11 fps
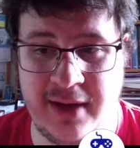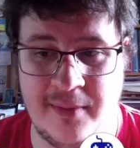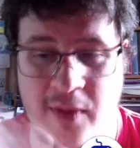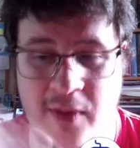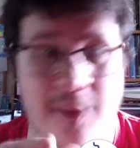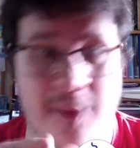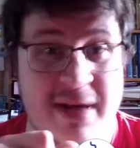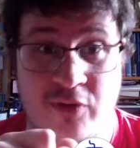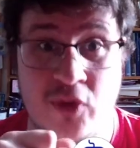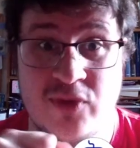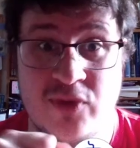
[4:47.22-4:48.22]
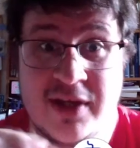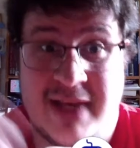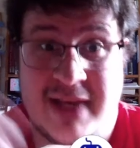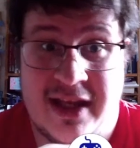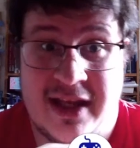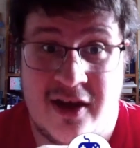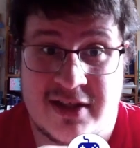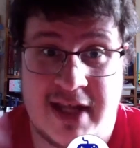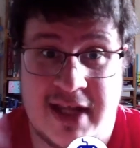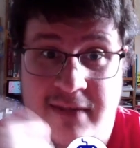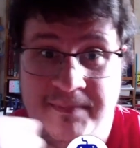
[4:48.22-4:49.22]
I mean, of course, we're going to be last
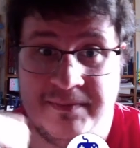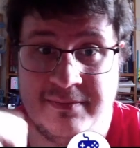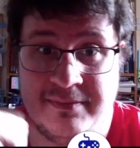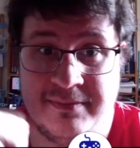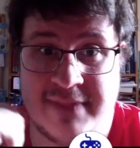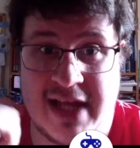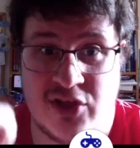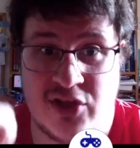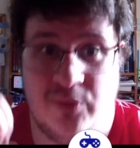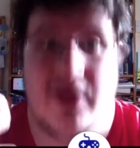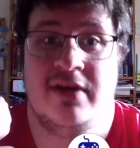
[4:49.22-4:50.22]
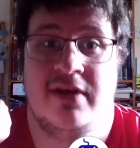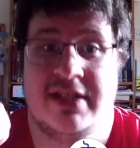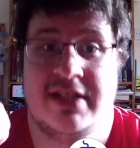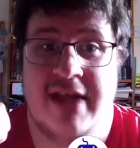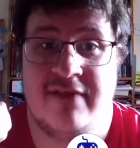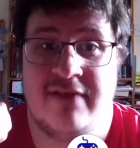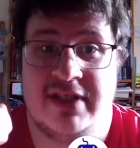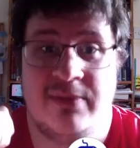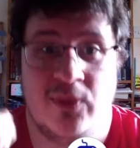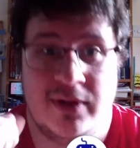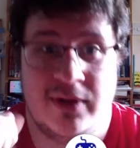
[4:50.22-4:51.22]
in possession. We only ever seem to
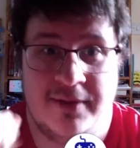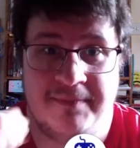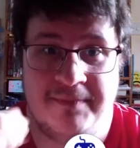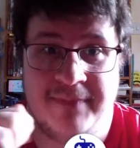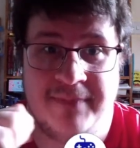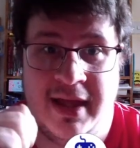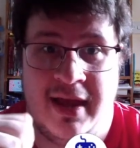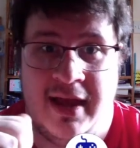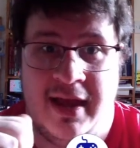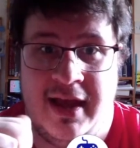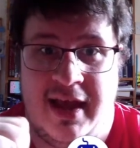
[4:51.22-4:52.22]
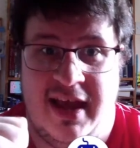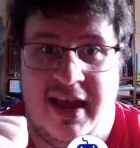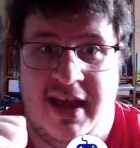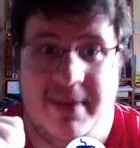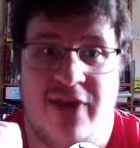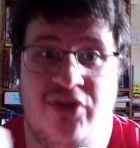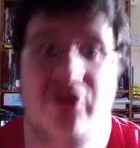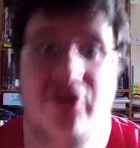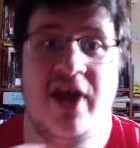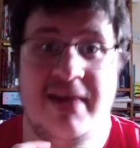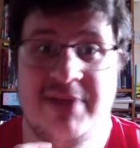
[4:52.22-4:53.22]
want to hit about
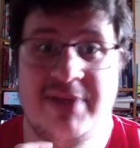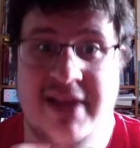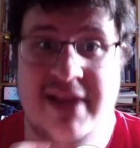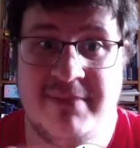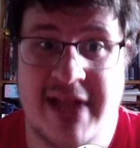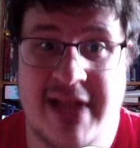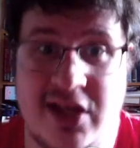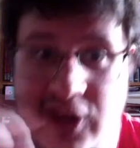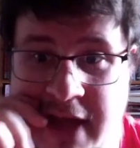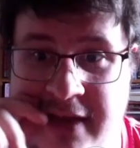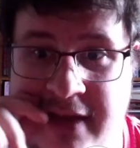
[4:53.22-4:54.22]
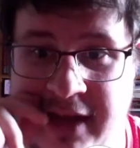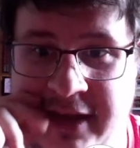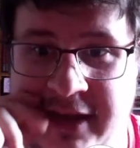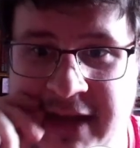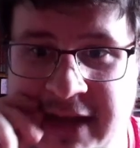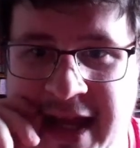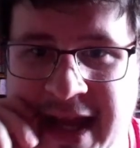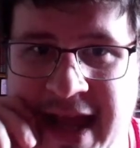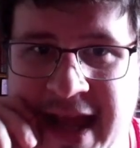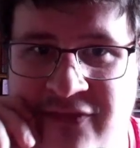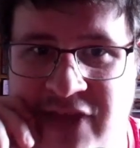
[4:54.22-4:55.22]
30% possession in nearly
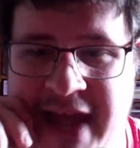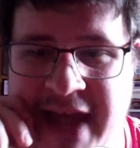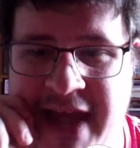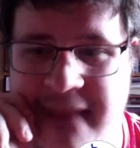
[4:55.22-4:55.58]
every game.